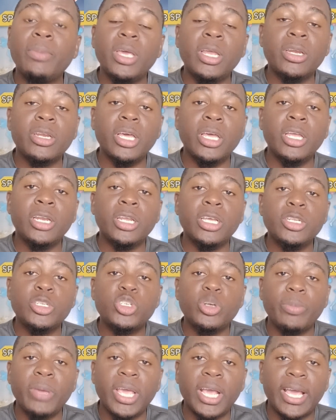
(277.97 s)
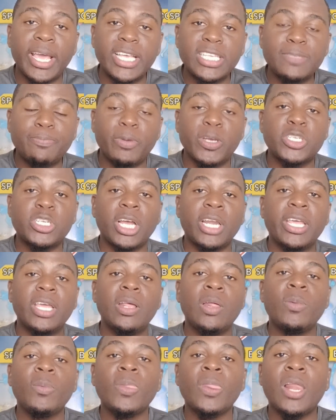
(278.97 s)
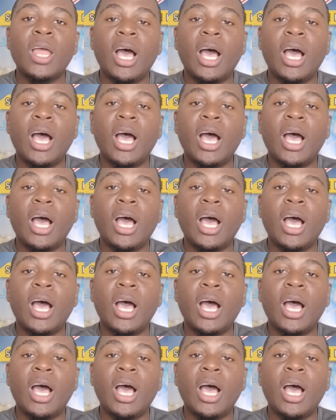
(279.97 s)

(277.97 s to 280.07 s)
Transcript: in Jamaica especially.